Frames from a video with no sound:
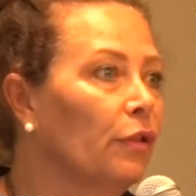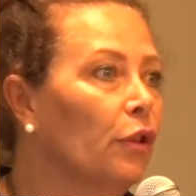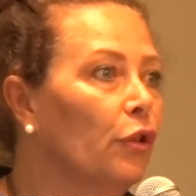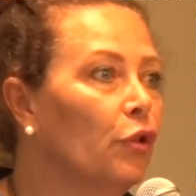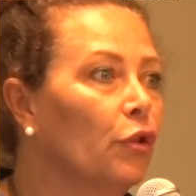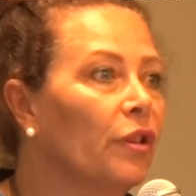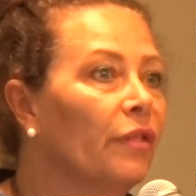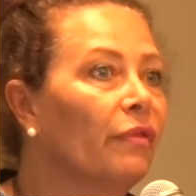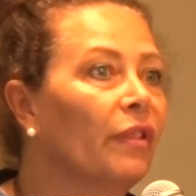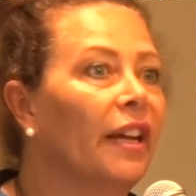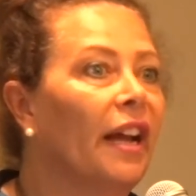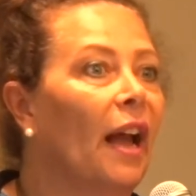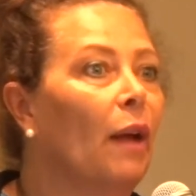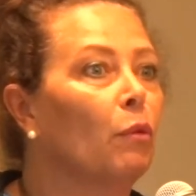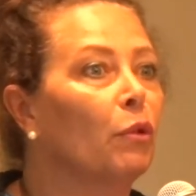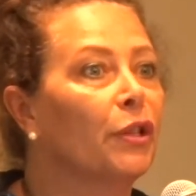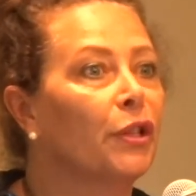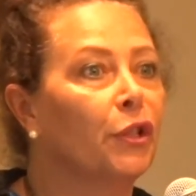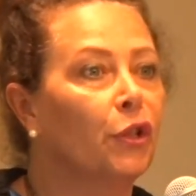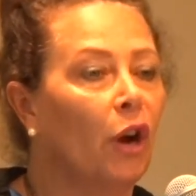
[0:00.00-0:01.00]
Nutritively, I
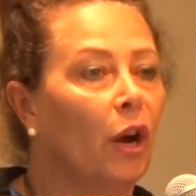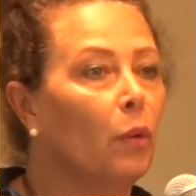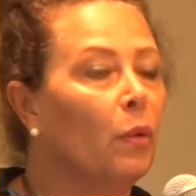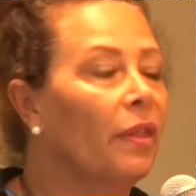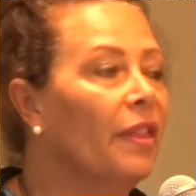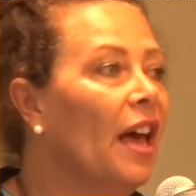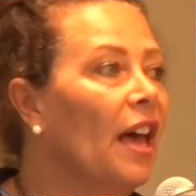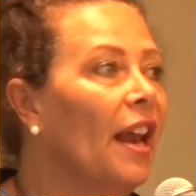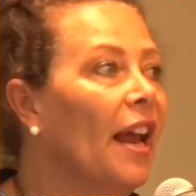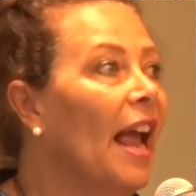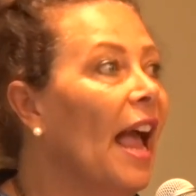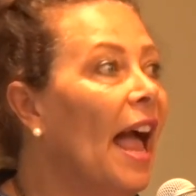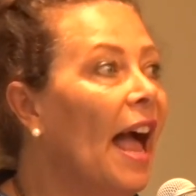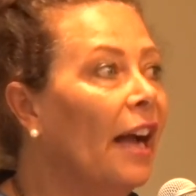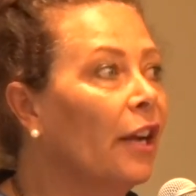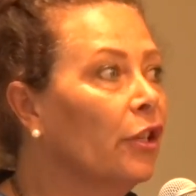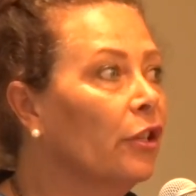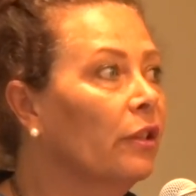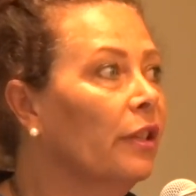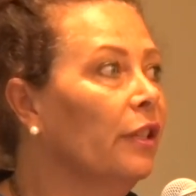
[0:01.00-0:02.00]
will start with that. I
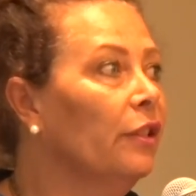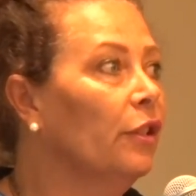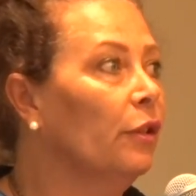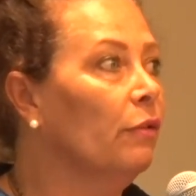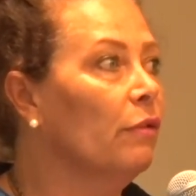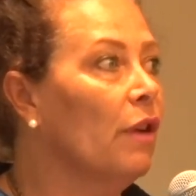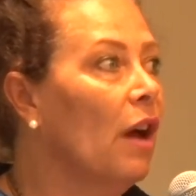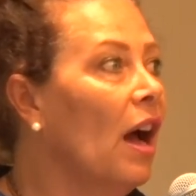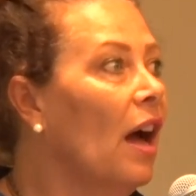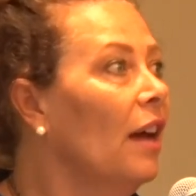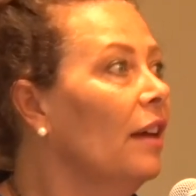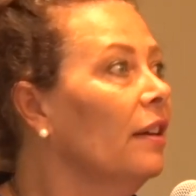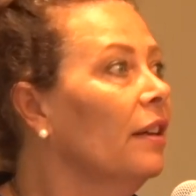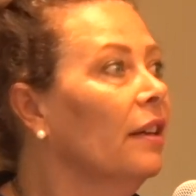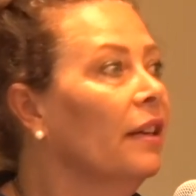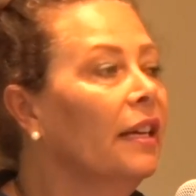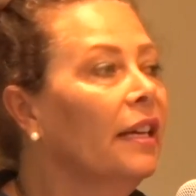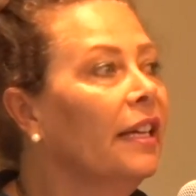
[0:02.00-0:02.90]
actually do not